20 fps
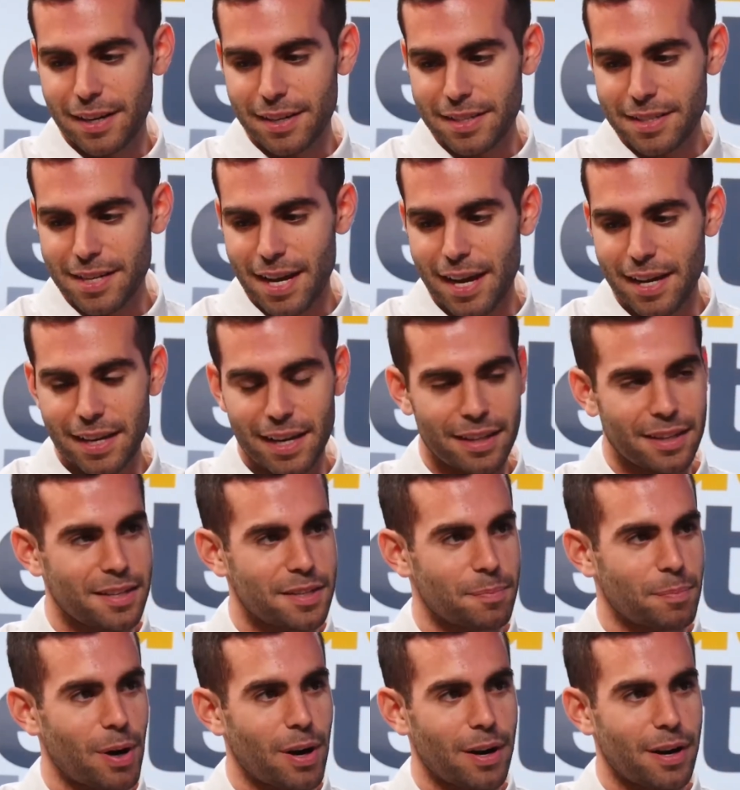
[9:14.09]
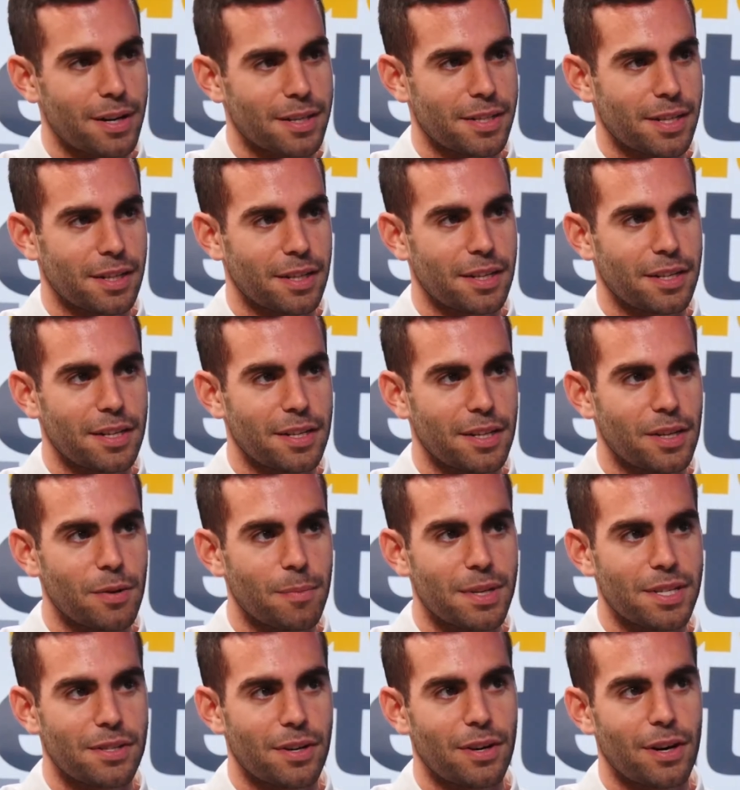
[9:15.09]
taking these products and
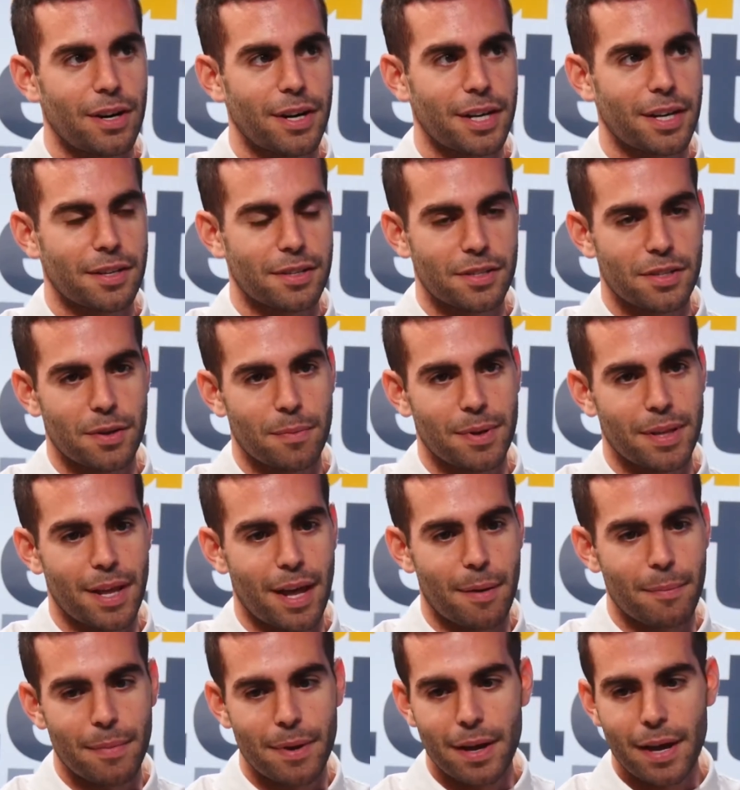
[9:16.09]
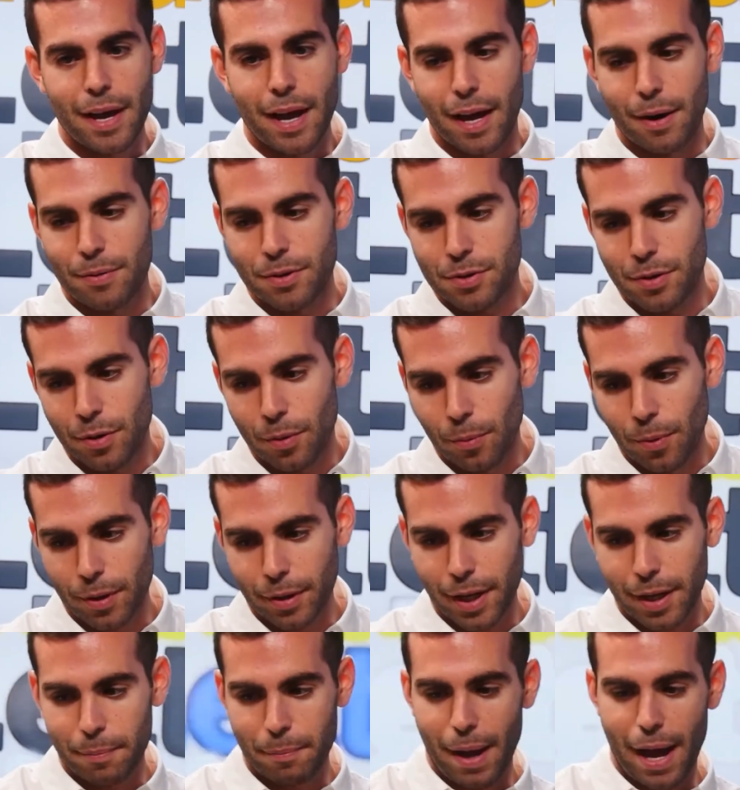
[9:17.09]
humans are already consuming them, and we're sort of
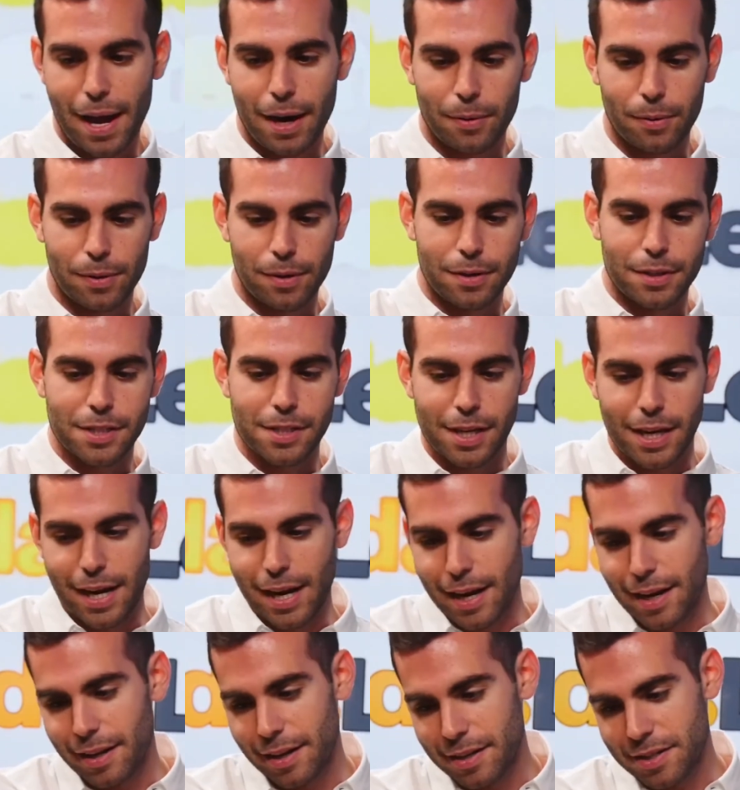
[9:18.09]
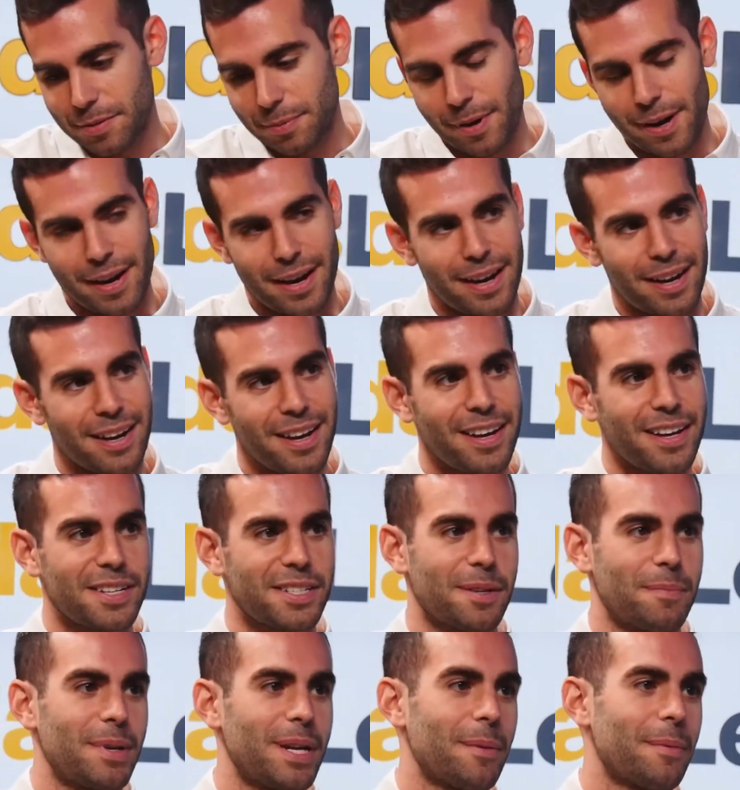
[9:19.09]
working backwards and this way
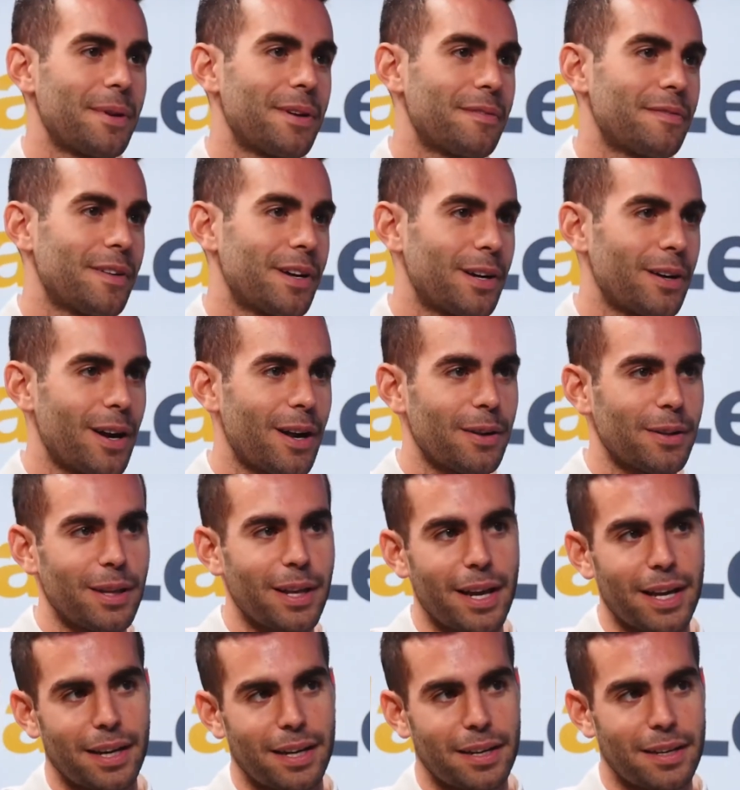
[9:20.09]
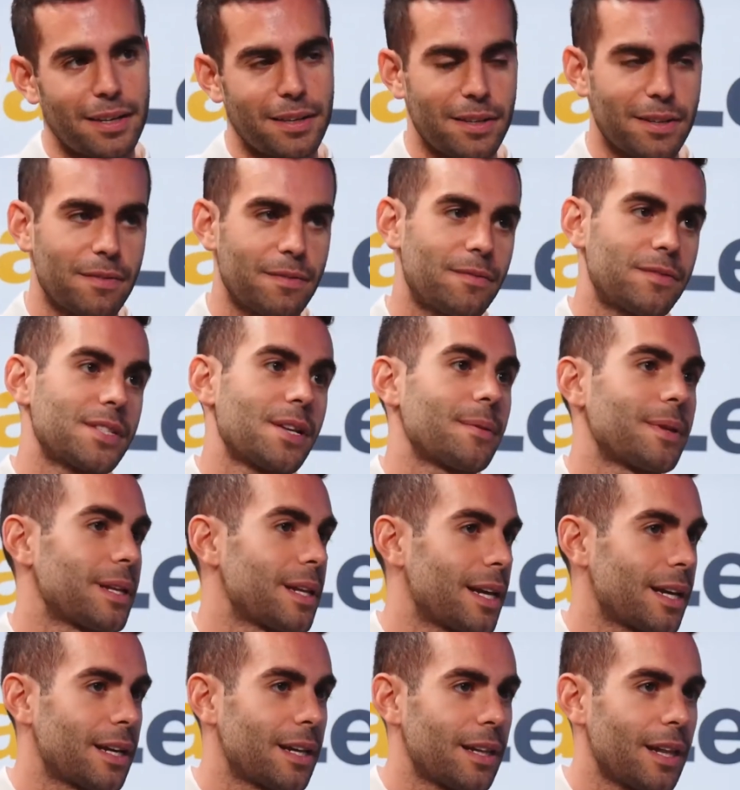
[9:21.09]
to be able to figure out like something
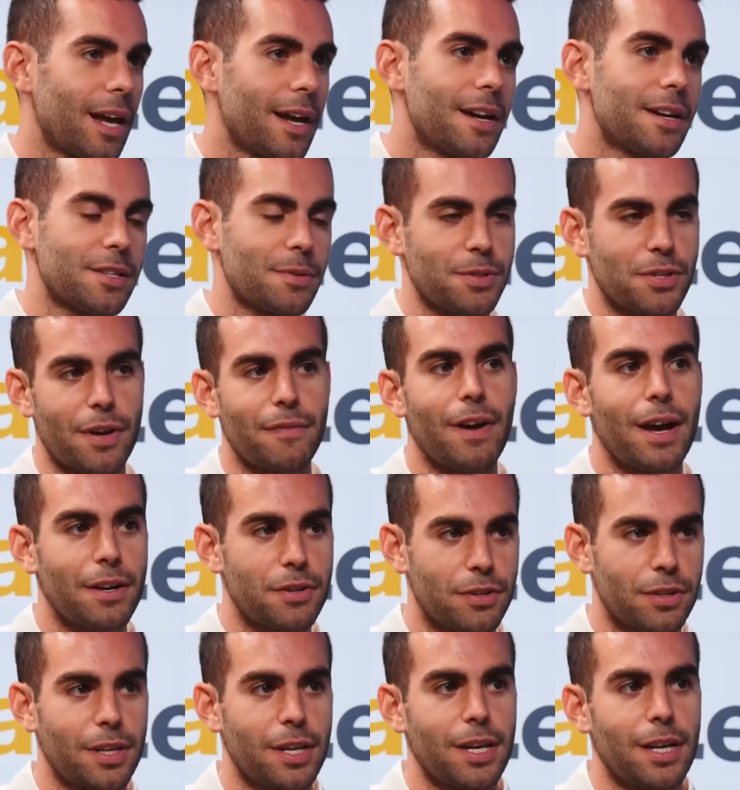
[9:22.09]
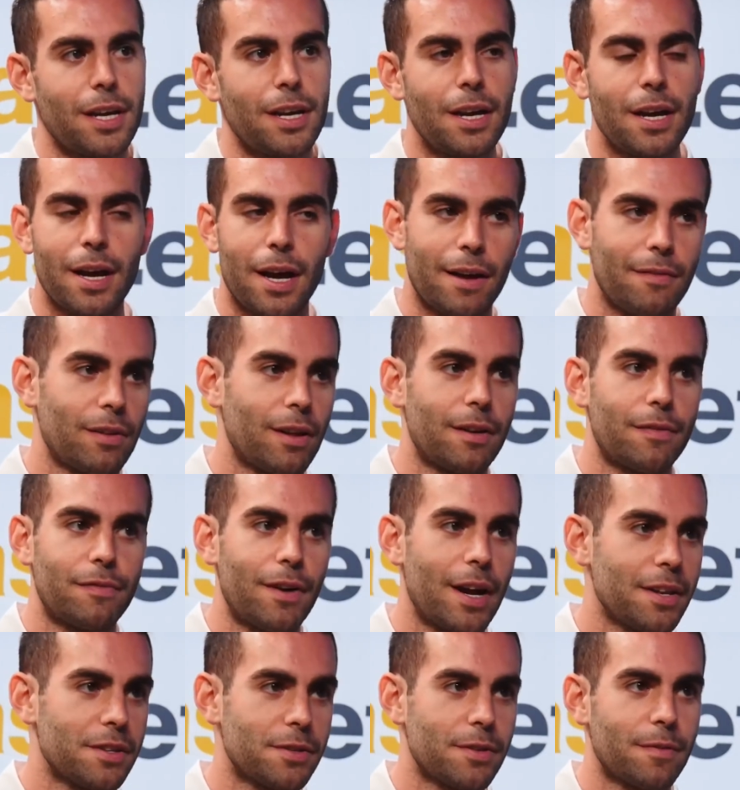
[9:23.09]
like colitis, which I have a lot of
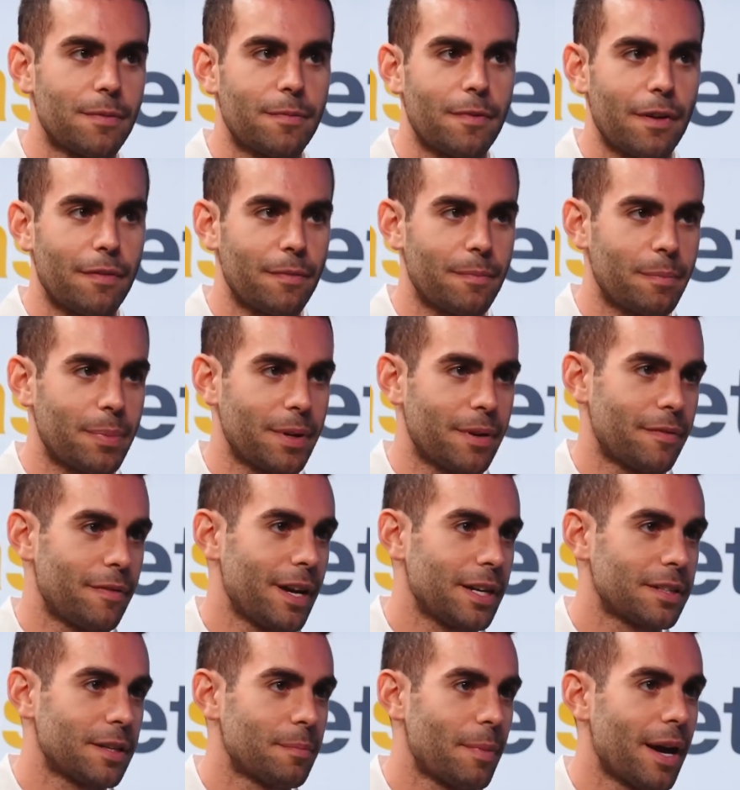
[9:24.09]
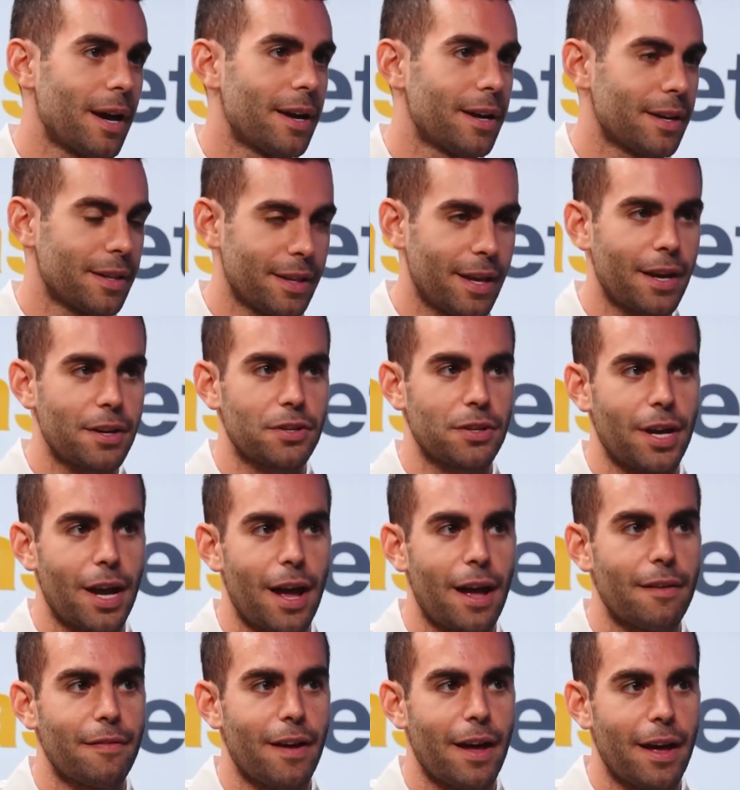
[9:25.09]
friends who've been affected by it, and they actually
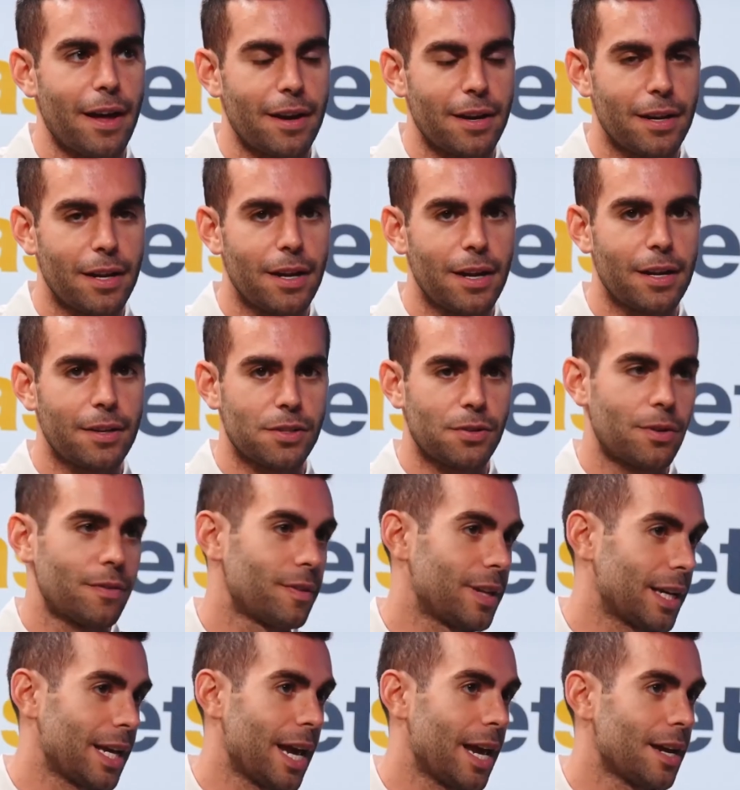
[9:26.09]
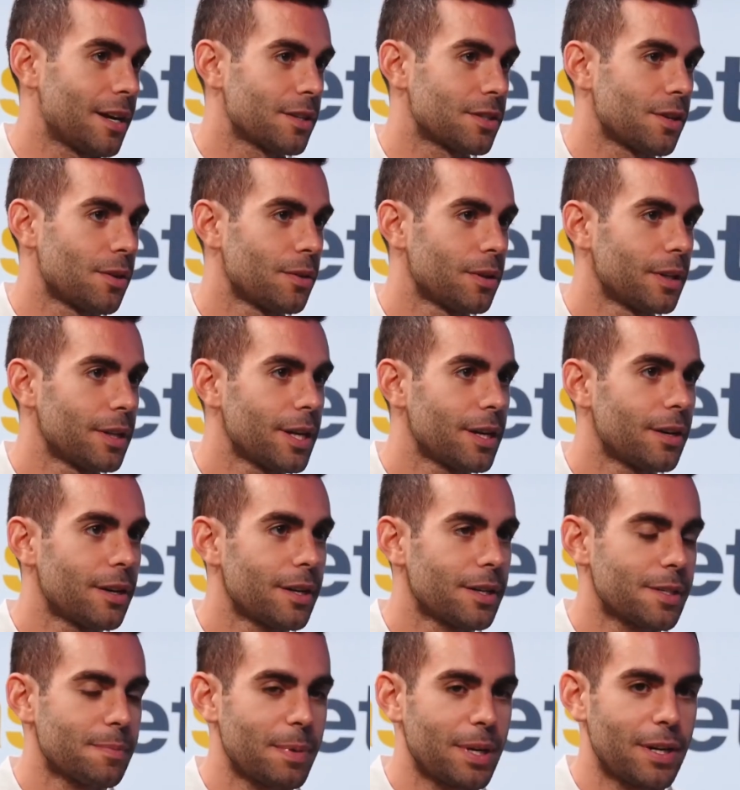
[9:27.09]
have had sort of like anecdotally good
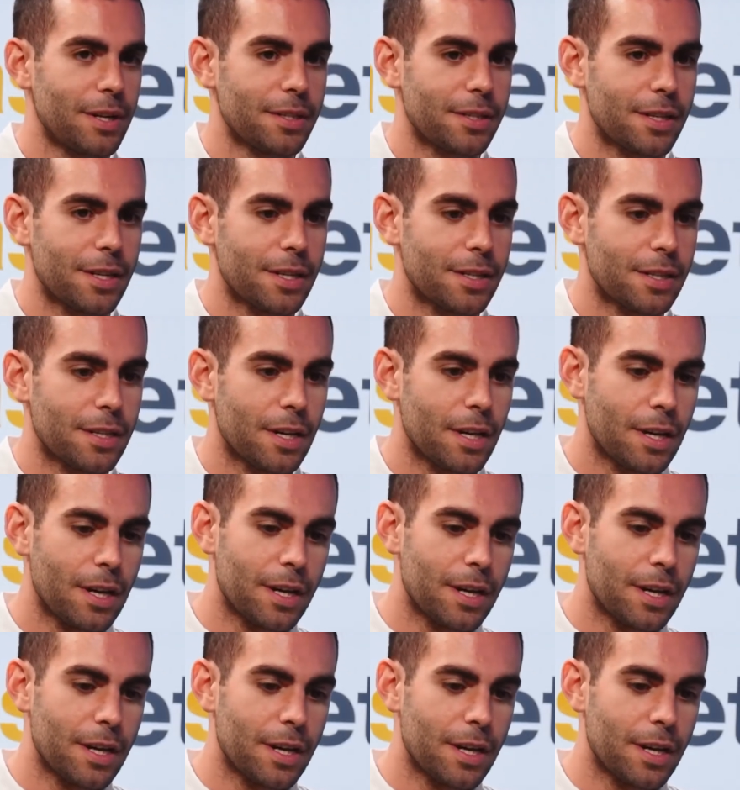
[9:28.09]
experiences.